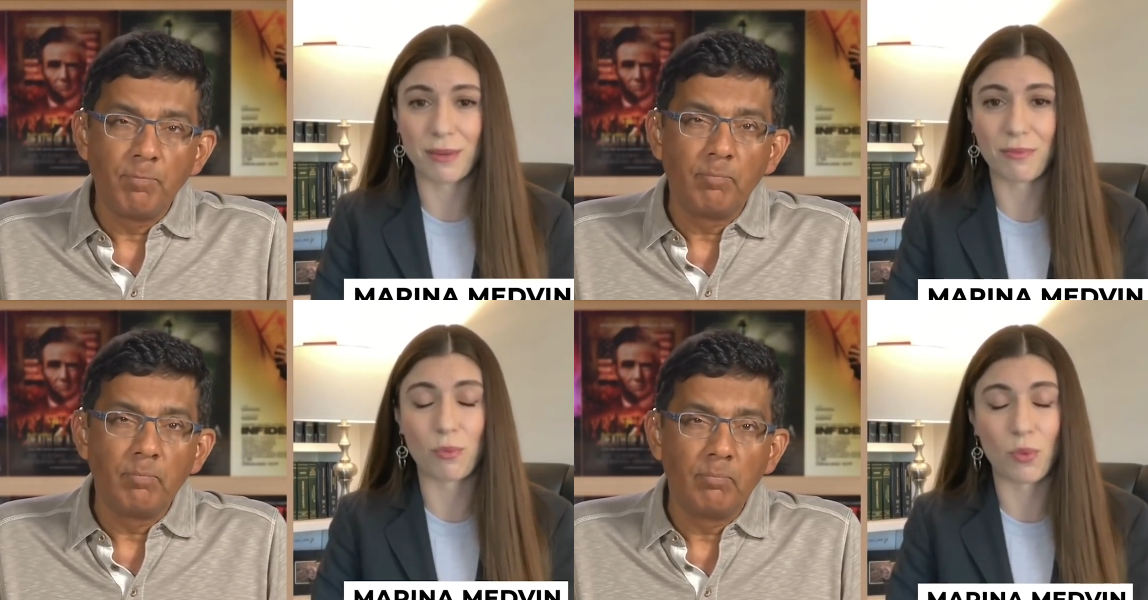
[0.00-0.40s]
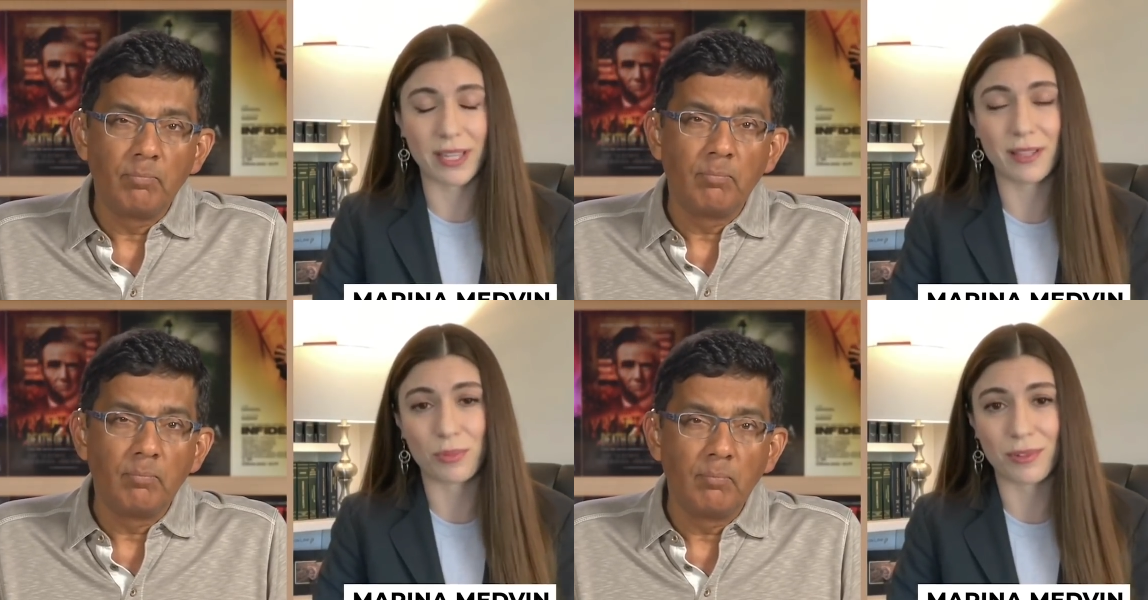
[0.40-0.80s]
Speaker 1: come from
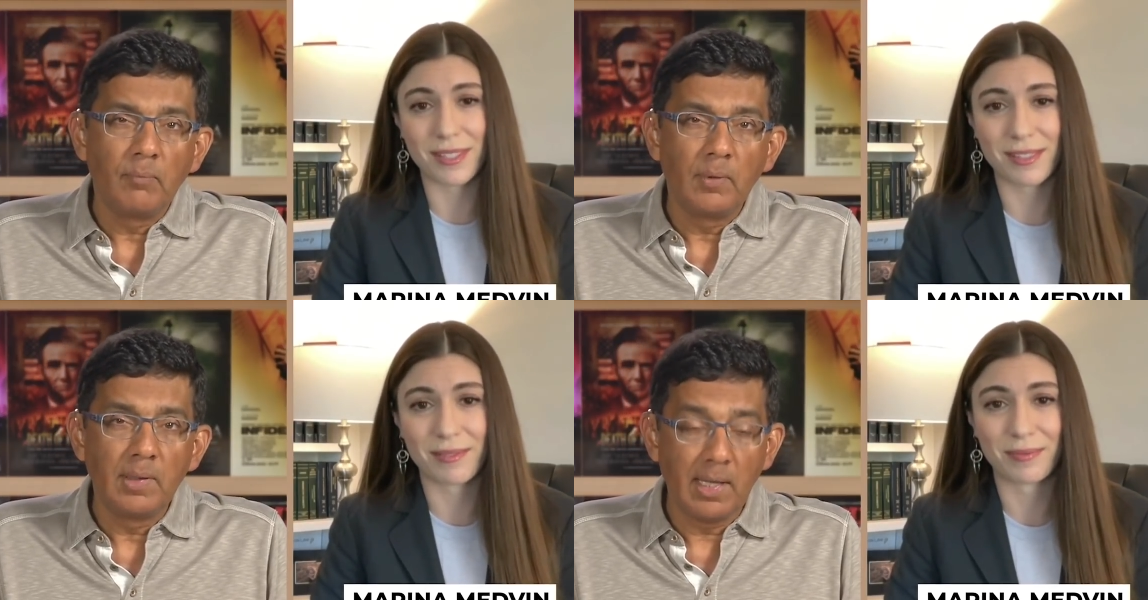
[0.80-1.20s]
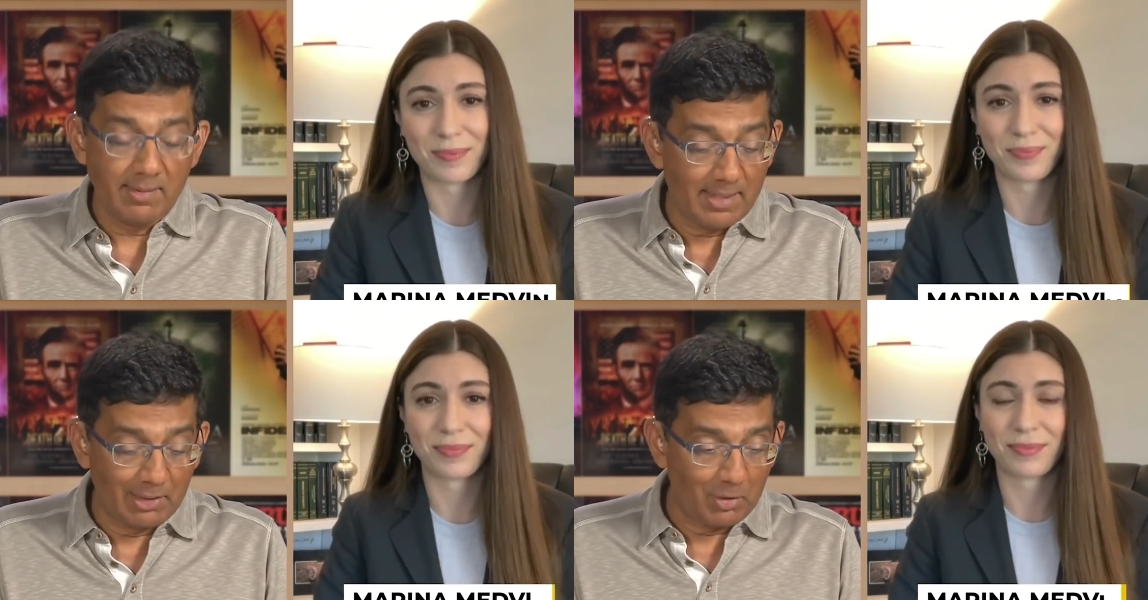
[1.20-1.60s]
white liberals.
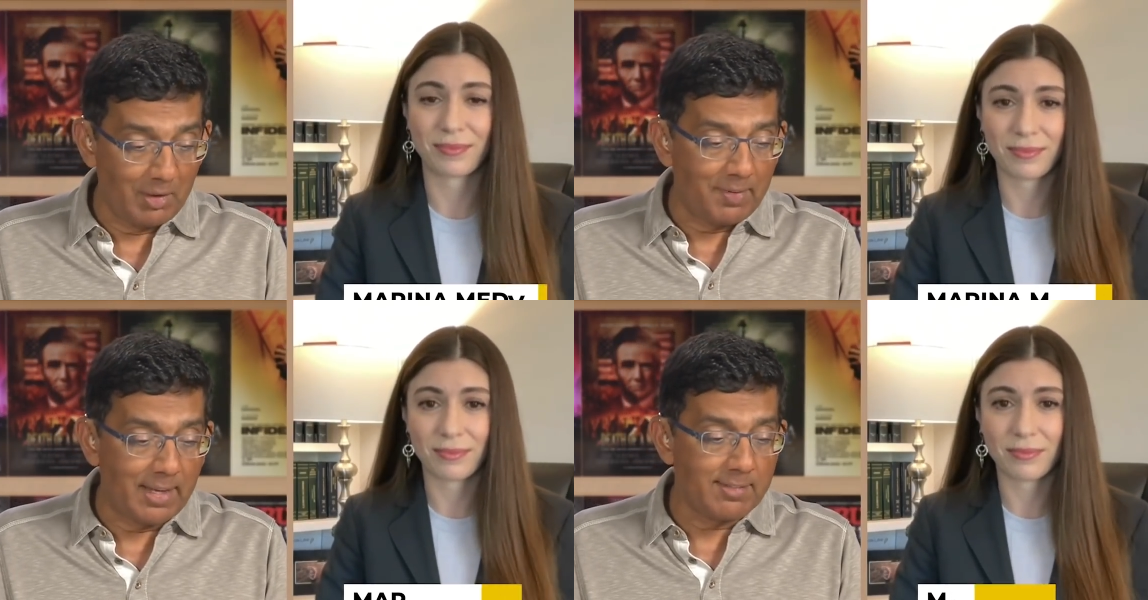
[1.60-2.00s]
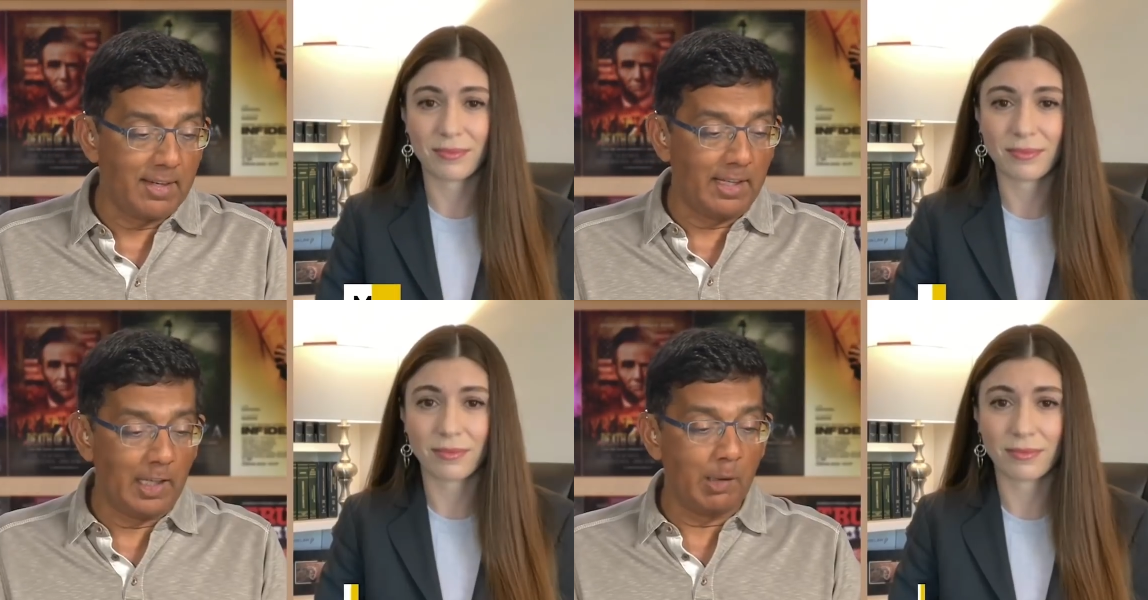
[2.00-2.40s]
That's actually
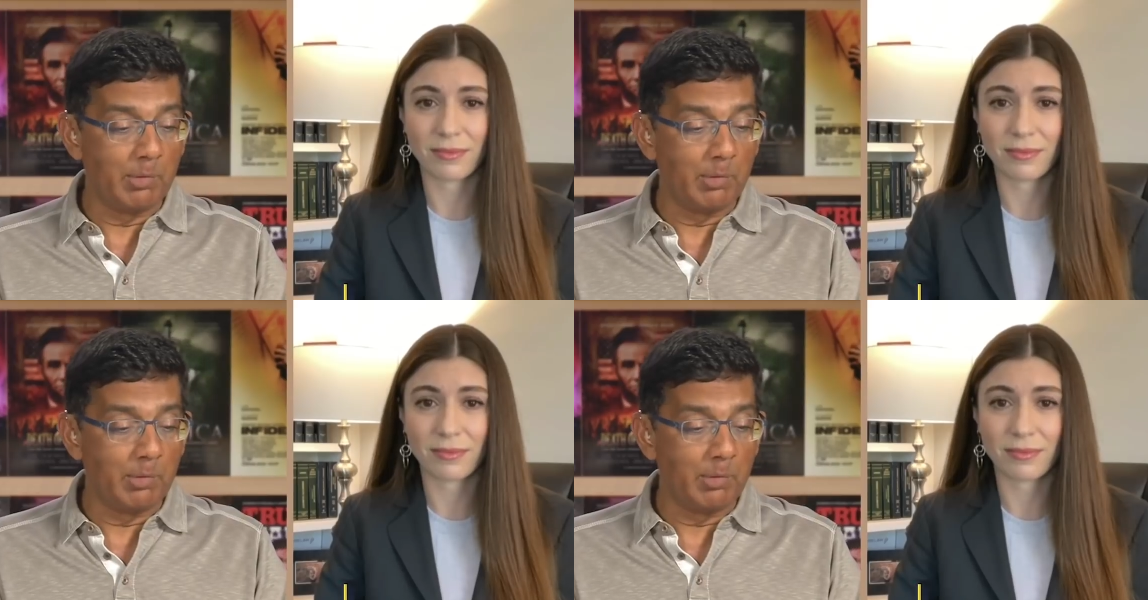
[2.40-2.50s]
fascinating. Hey,